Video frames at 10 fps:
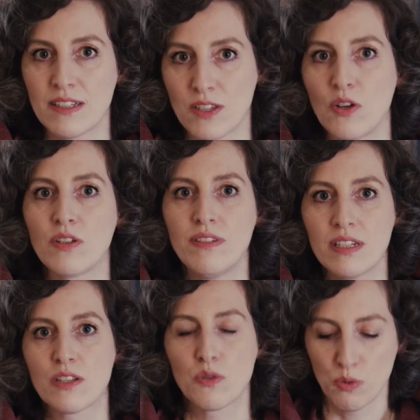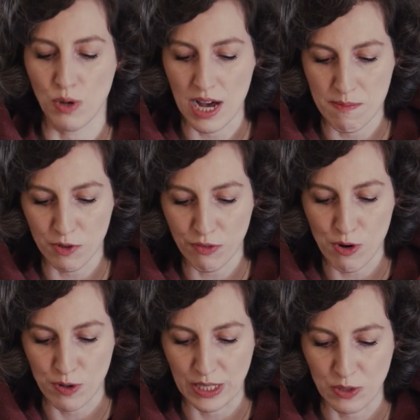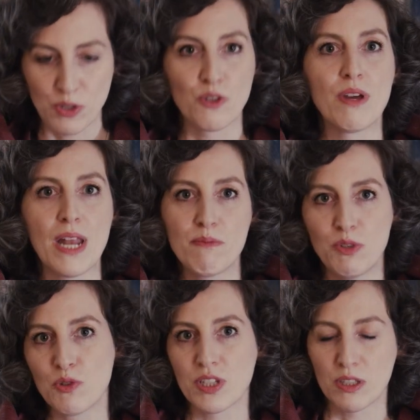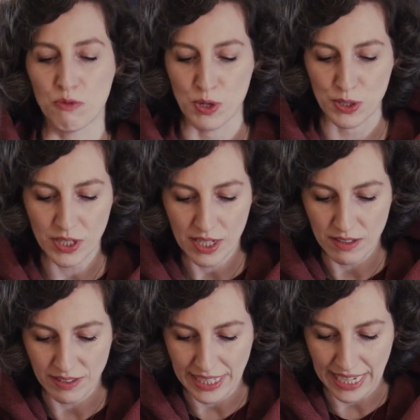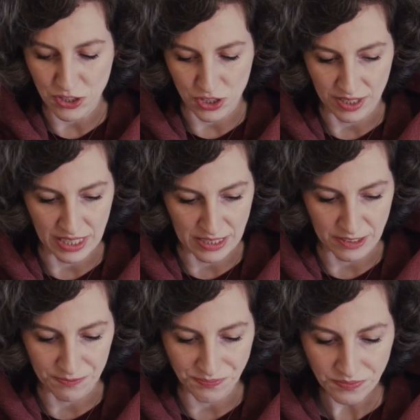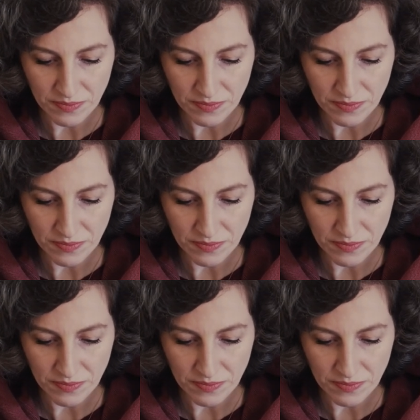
So this is who I'm referring to when I'm using the word negation here.